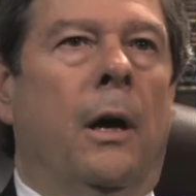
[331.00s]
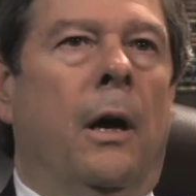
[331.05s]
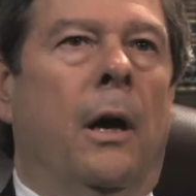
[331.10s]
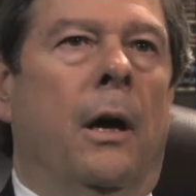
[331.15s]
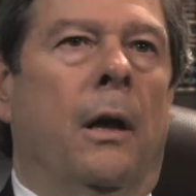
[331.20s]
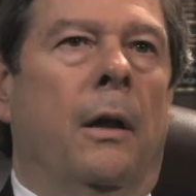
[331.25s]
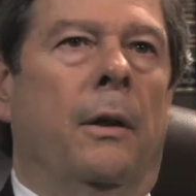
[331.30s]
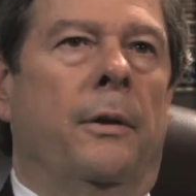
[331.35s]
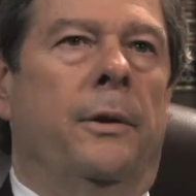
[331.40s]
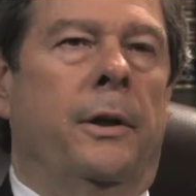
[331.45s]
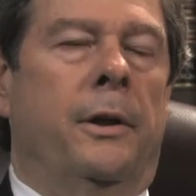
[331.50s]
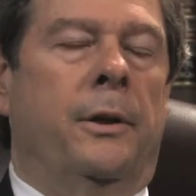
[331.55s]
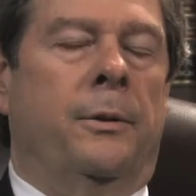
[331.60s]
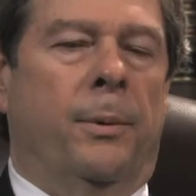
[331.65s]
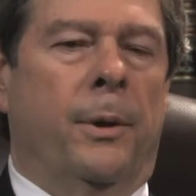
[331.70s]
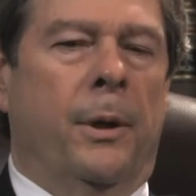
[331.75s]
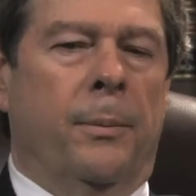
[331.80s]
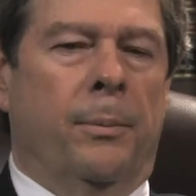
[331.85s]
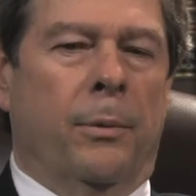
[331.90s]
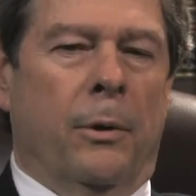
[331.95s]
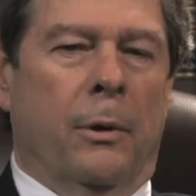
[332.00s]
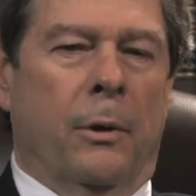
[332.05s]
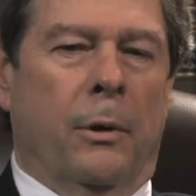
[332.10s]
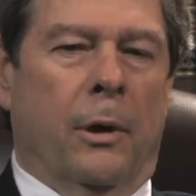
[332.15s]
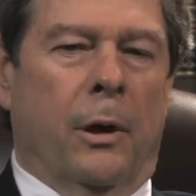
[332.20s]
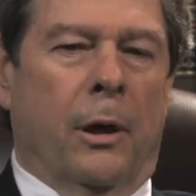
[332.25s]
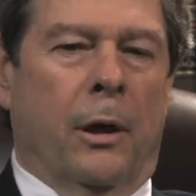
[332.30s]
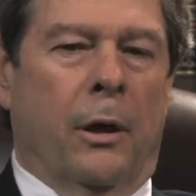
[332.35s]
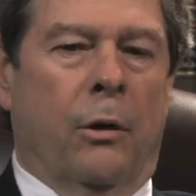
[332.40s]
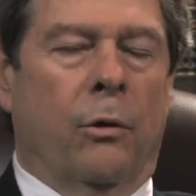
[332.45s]
Uh, these people
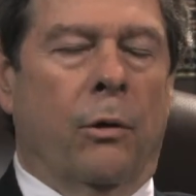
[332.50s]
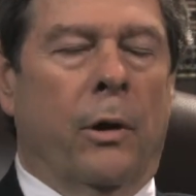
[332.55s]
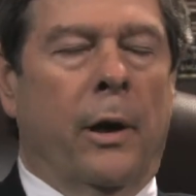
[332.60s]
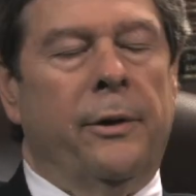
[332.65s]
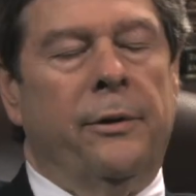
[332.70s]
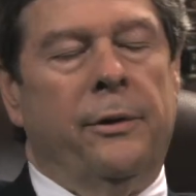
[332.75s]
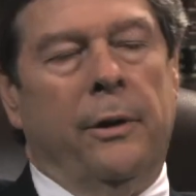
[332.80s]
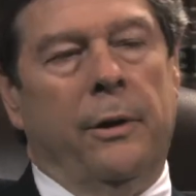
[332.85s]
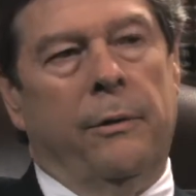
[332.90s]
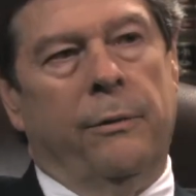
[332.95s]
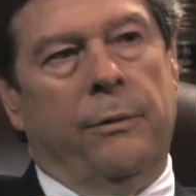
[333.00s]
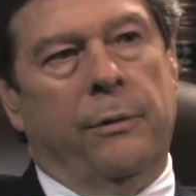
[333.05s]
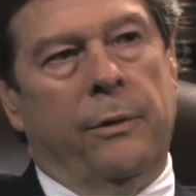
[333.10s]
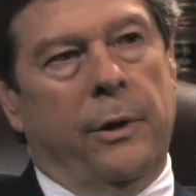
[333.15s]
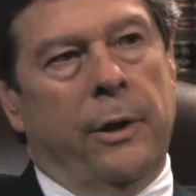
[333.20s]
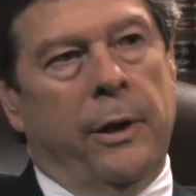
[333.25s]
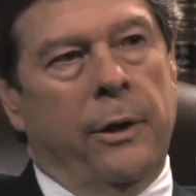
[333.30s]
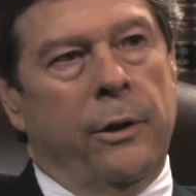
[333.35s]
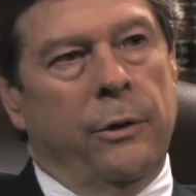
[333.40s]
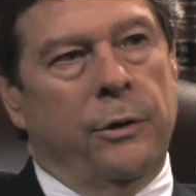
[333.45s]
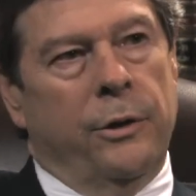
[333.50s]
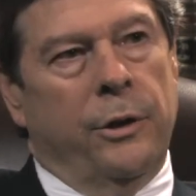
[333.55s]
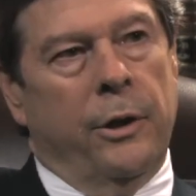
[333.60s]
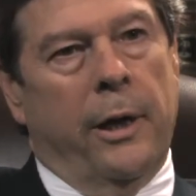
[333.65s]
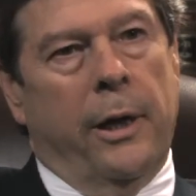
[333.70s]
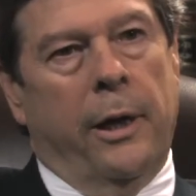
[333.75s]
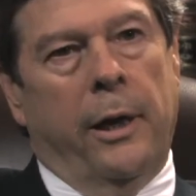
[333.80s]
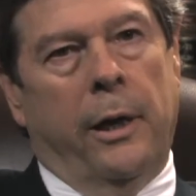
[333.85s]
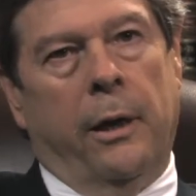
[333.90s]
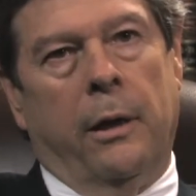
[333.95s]
are aggressive,
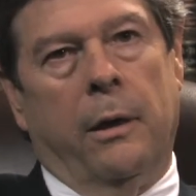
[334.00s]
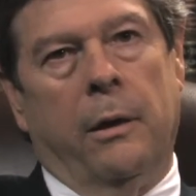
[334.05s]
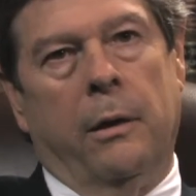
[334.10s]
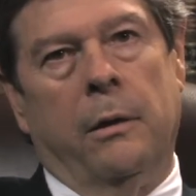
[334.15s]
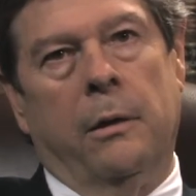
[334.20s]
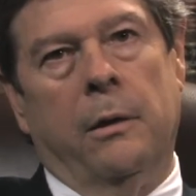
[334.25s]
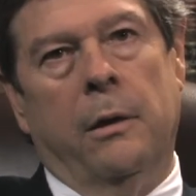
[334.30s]
energetic,